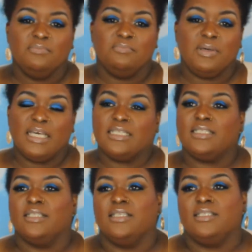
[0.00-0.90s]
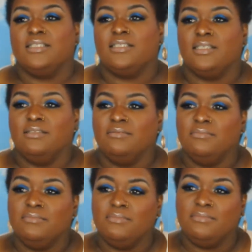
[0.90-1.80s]
pestilence and
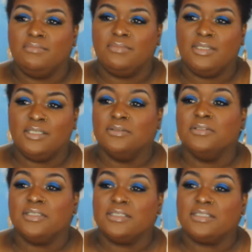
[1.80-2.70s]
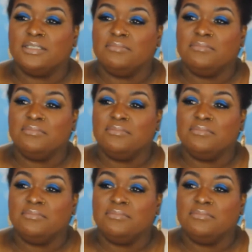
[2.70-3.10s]
illness and